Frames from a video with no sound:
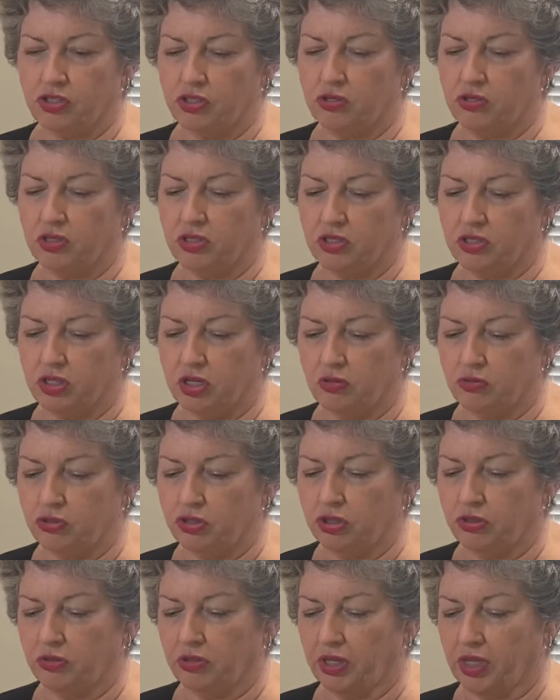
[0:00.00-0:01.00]
You can sew
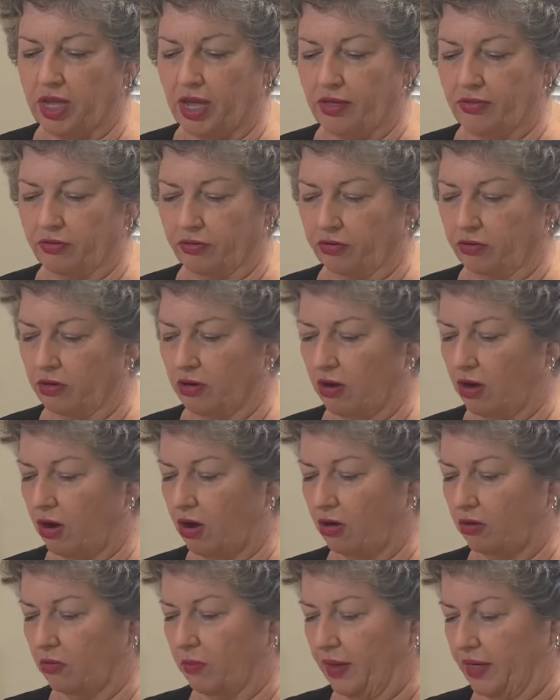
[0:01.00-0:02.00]
2 together
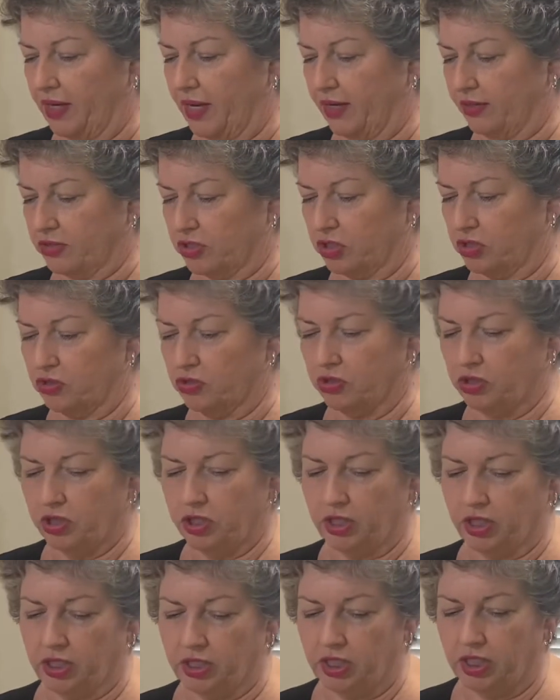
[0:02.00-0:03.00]
all the way down. So you
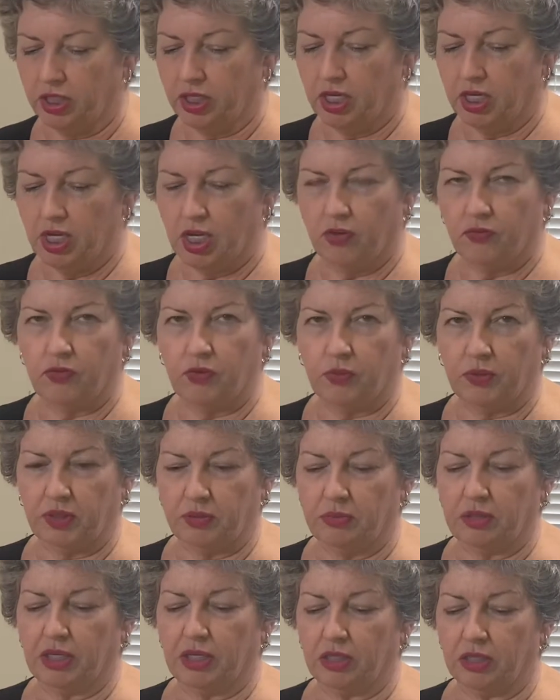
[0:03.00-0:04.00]
could, if you
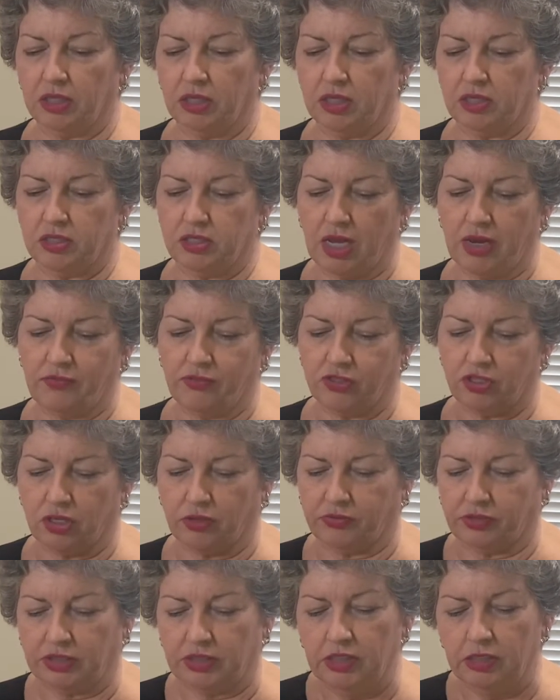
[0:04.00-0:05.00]
want to save
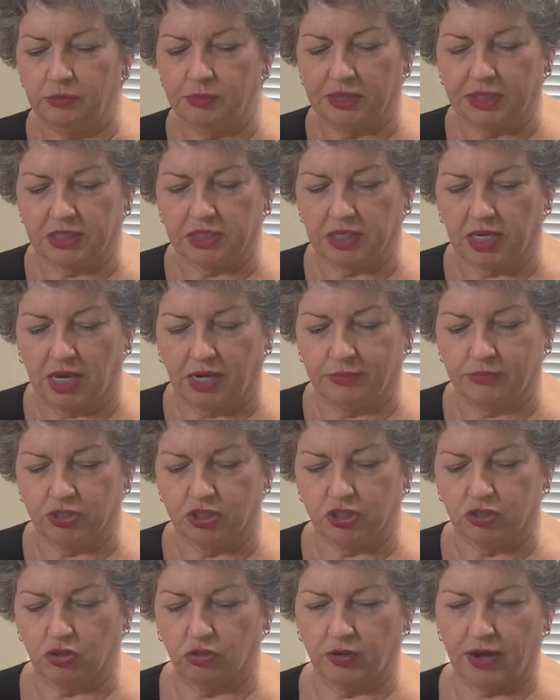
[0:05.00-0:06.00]
yourself a little bit of time,
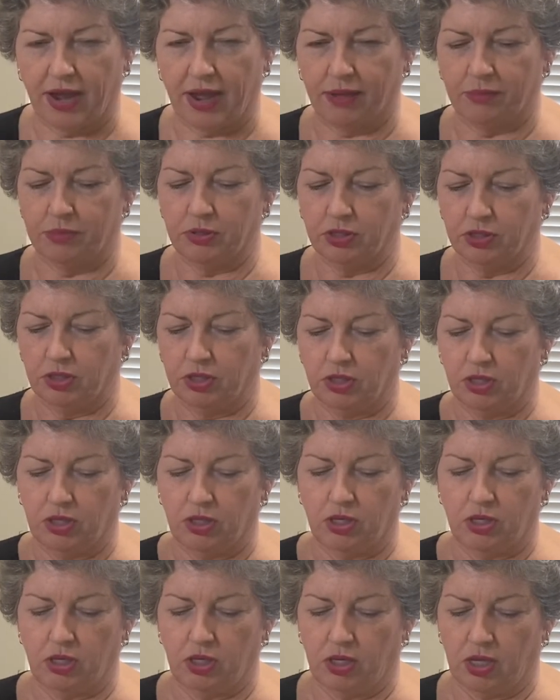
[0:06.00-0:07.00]
just grab
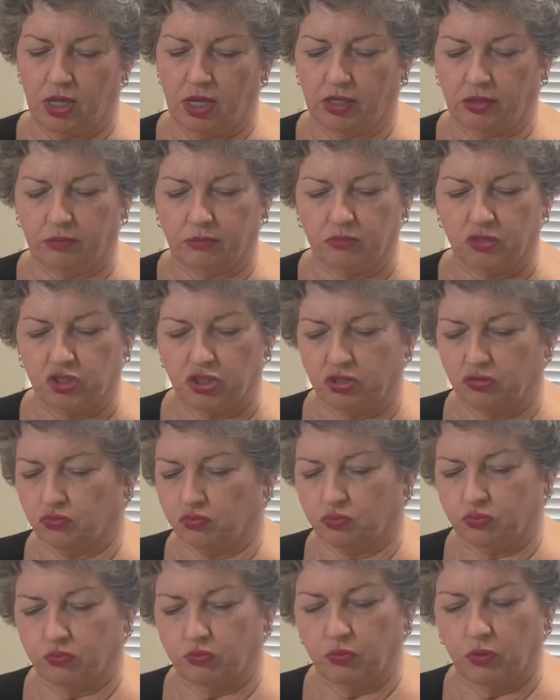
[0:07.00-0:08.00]
and just
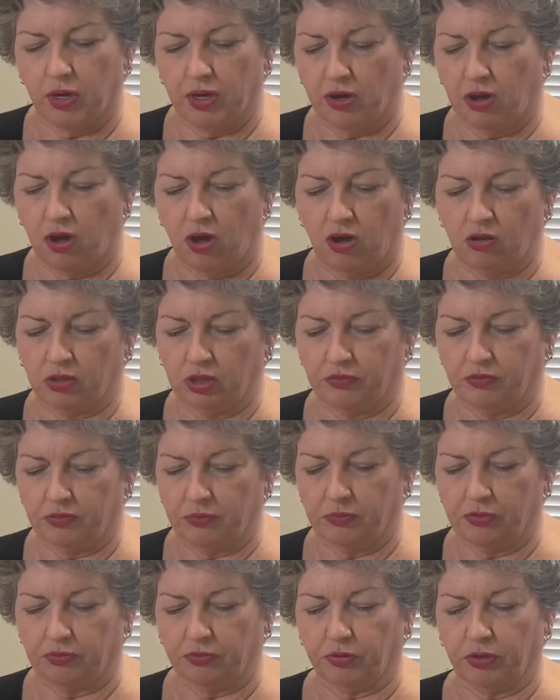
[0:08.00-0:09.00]
run all of
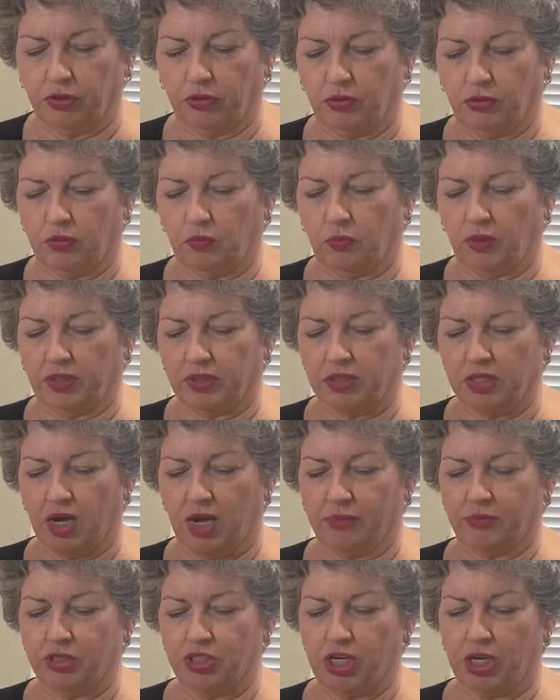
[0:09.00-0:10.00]
them through at one
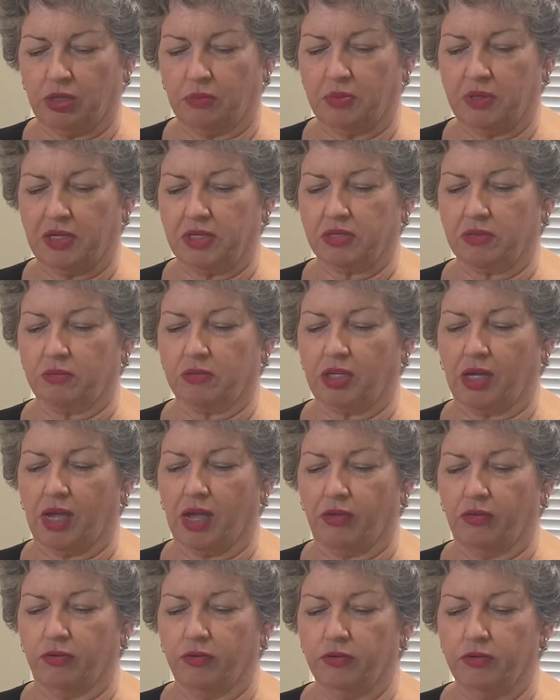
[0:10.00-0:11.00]
time, chain piece them
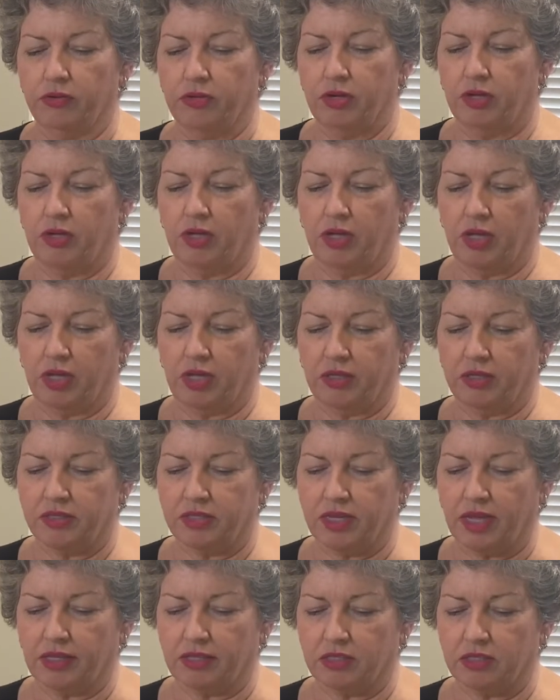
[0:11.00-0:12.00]
together in
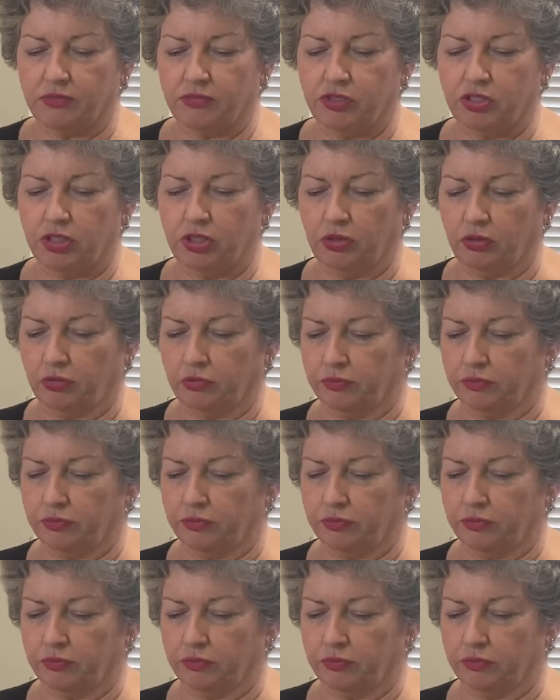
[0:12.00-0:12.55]
sets of 2.